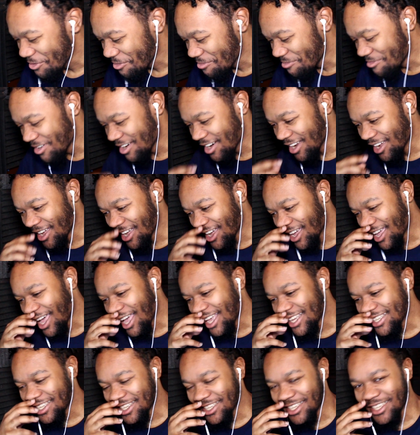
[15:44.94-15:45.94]
Bro,
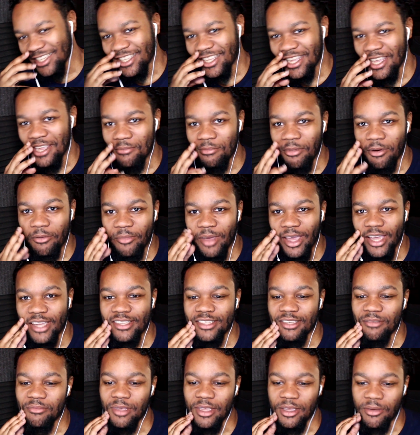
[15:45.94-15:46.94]
Akashi just keep
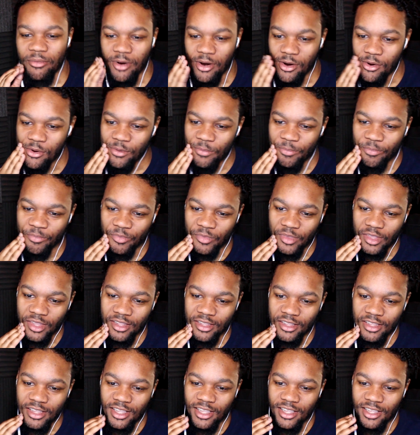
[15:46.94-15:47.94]
amazing me, bro.
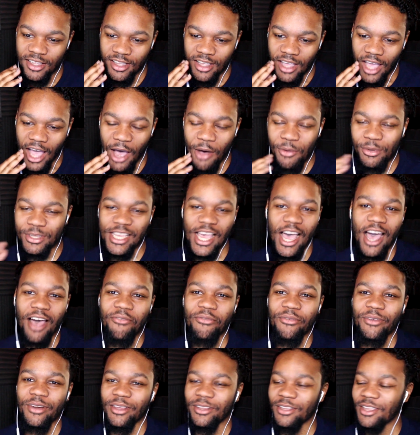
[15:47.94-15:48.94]
I was
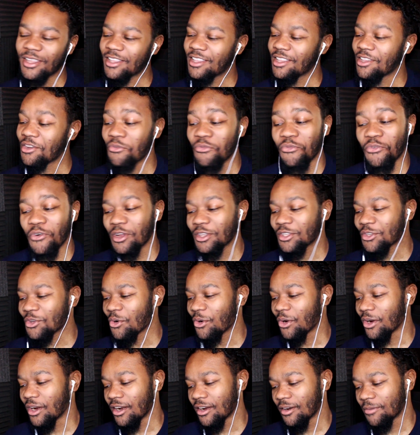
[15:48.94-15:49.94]
confident in the first
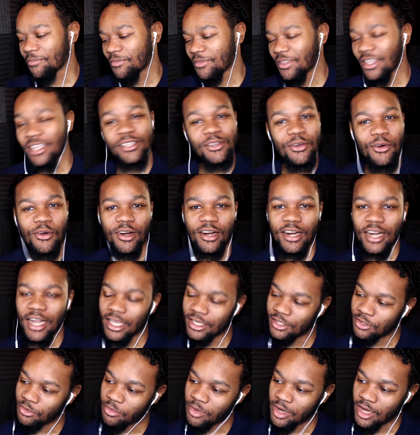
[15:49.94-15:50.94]
quarter. This quarter,
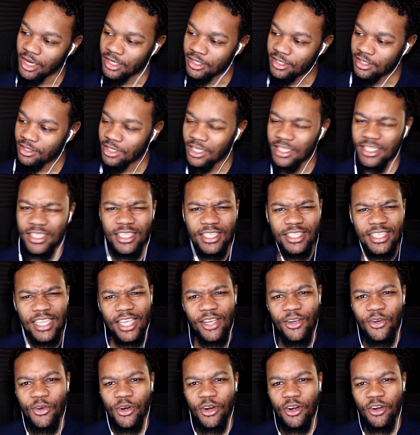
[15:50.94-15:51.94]
not so much. This is the
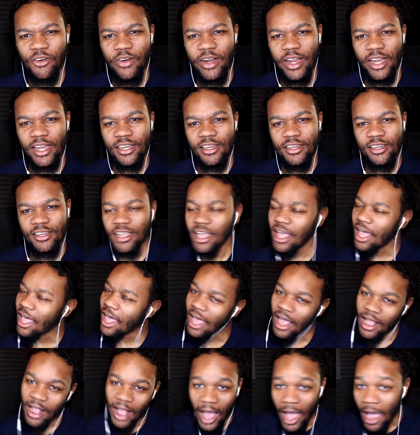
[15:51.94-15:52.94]
second quarter, correct?
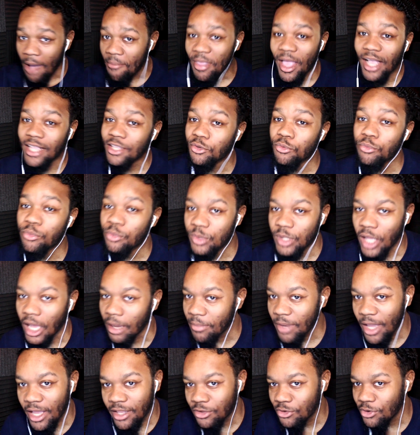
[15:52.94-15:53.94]
I'm not too.
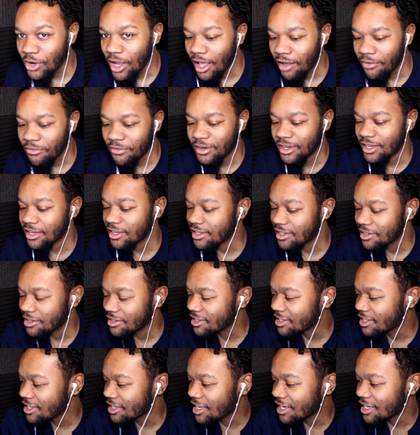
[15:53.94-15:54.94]
I'm not too confident
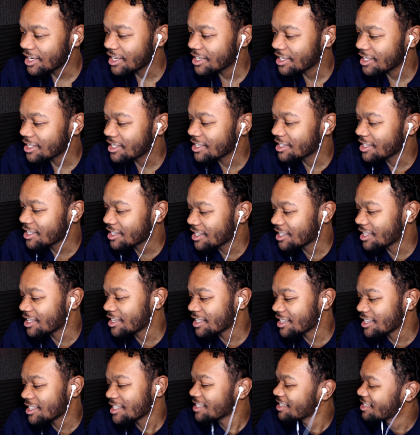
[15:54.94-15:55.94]
in this.
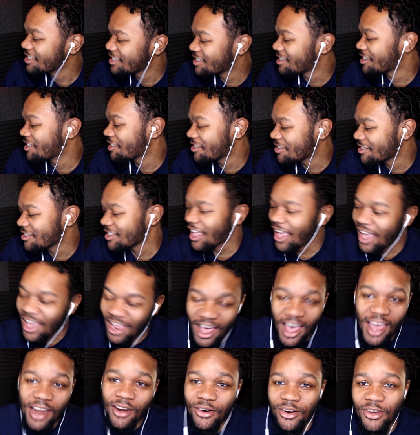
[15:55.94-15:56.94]
This, you know,
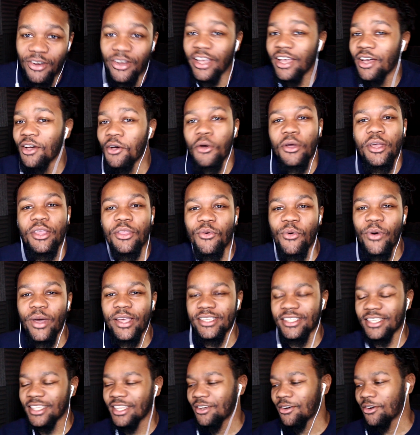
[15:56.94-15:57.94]
I, I don't know. It can go either
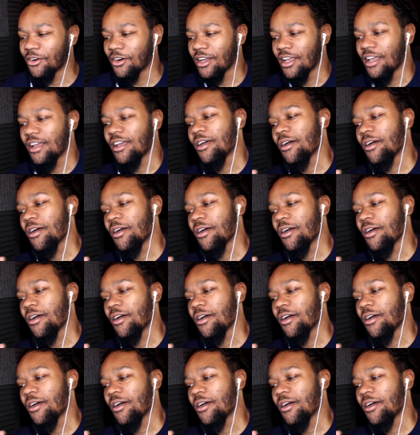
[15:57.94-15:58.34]
way still.